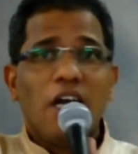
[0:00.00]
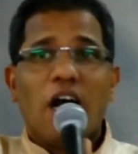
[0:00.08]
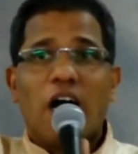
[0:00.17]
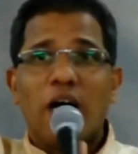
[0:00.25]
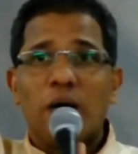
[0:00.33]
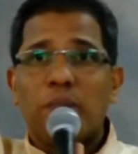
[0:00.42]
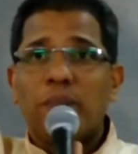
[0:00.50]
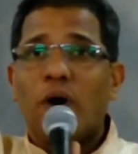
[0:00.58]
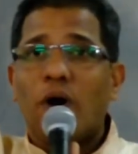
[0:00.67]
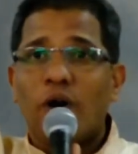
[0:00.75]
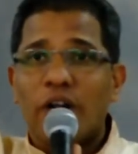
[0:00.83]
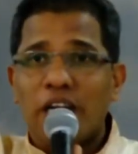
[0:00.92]
I am
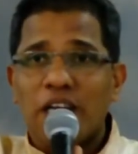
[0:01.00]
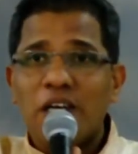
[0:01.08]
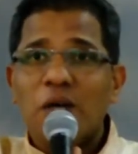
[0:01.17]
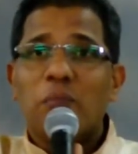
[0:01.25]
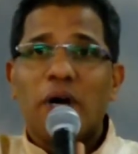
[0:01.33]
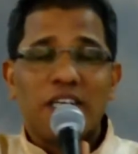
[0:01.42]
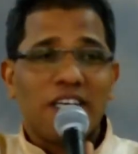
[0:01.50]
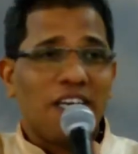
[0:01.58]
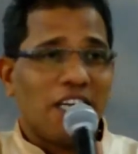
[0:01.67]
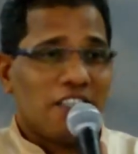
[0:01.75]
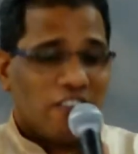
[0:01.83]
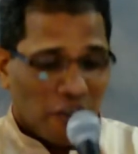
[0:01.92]
pouring my
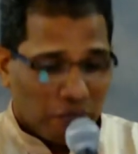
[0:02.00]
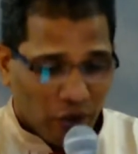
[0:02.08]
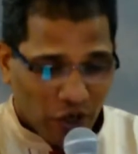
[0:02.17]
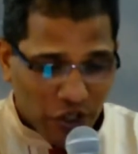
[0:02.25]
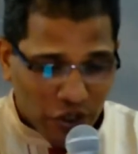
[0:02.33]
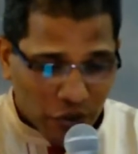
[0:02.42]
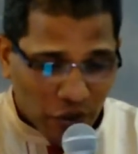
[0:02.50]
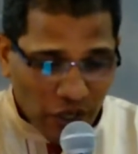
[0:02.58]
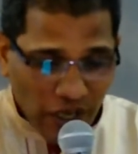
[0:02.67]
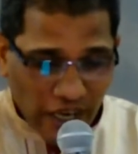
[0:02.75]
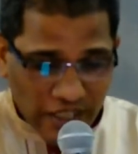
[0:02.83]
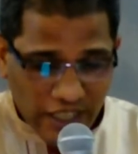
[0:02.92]
grace upon you,
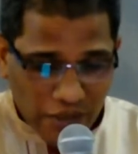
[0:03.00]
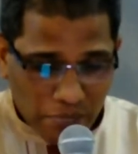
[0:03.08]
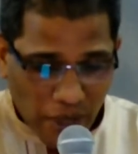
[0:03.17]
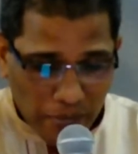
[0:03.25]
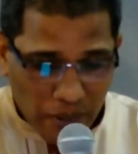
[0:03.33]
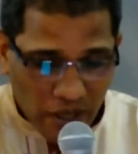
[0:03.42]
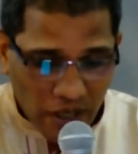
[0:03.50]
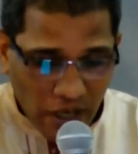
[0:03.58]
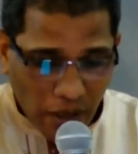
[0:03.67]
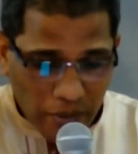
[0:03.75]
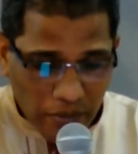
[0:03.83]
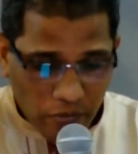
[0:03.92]
and that Bible, I
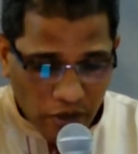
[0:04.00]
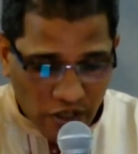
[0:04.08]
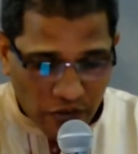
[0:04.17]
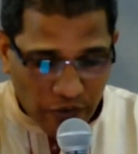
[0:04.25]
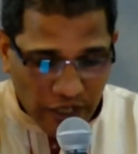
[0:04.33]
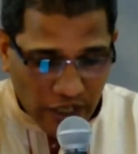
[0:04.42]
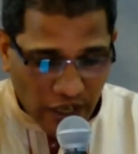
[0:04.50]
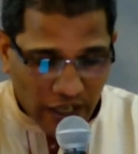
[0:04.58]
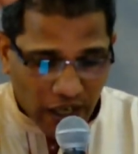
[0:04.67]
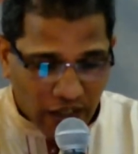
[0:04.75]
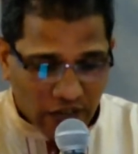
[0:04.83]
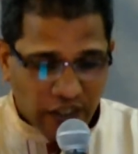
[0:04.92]
mean, verse very
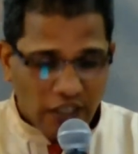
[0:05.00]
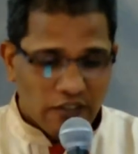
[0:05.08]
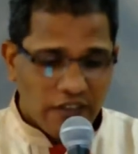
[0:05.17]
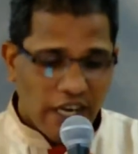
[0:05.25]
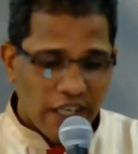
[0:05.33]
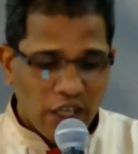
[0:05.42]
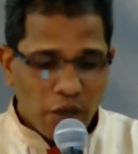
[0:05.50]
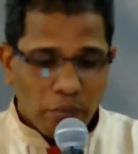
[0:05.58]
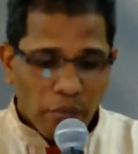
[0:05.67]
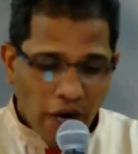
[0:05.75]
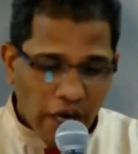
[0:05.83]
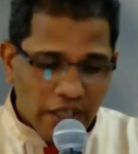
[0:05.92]
clearly says that
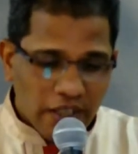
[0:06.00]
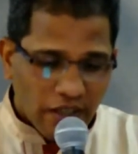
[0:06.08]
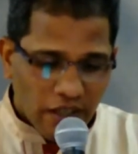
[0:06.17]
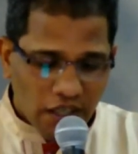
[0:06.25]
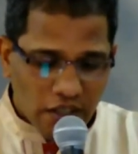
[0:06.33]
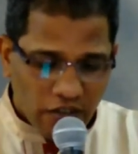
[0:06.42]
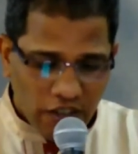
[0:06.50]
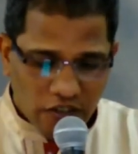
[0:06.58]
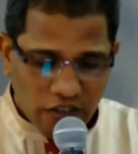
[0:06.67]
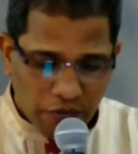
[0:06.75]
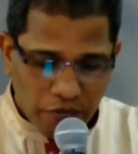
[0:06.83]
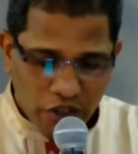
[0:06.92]
my grace is
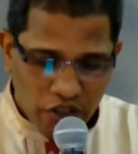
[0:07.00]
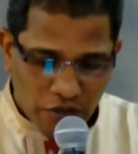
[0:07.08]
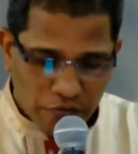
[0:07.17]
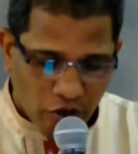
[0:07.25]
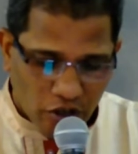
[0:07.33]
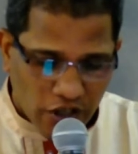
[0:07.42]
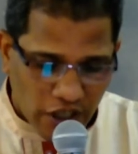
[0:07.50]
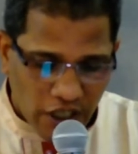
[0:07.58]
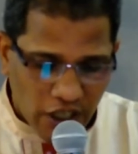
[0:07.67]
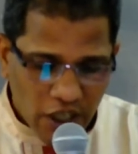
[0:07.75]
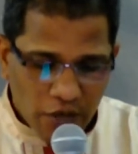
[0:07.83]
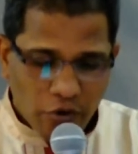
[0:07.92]
sufficient for thee,
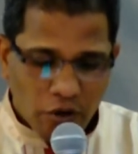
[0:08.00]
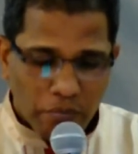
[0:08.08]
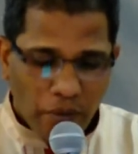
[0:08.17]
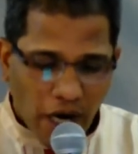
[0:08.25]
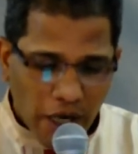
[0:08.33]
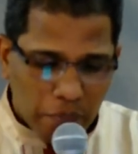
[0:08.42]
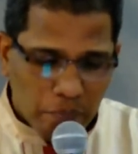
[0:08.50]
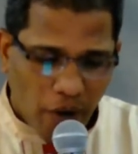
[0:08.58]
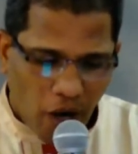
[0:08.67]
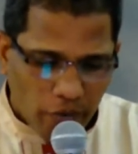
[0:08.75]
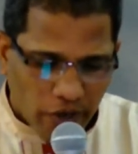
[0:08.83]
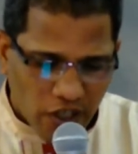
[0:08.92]
for my
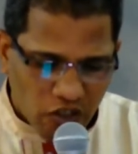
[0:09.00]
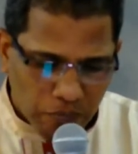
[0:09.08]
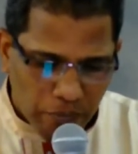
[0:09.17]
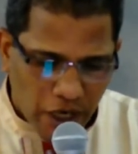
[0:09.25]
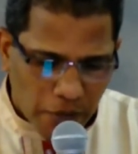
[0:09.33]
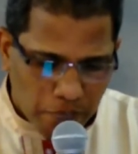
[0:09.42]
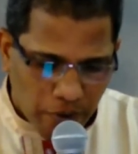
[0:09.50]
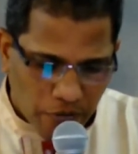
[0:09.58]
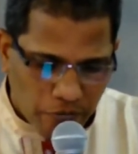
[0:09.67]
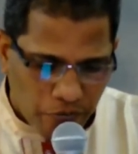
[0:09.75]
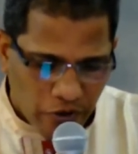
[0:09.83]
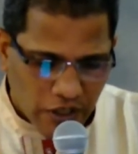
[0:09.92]
power is made
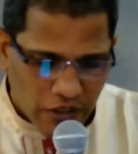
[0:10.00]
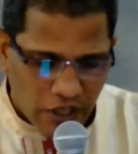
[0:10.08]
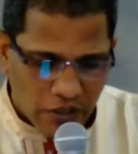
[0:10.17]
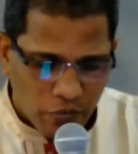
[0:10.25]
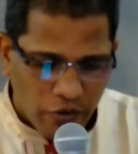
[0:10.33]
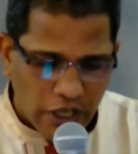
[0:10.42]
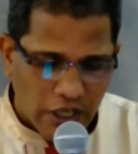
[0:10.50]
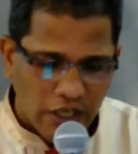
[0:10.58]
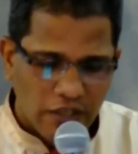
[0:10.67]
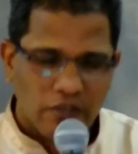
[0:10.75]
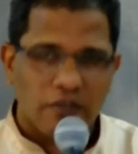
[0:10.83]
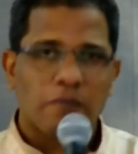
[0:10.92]
perfect in
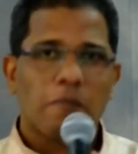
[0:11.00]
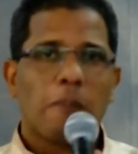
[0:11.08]
weakness.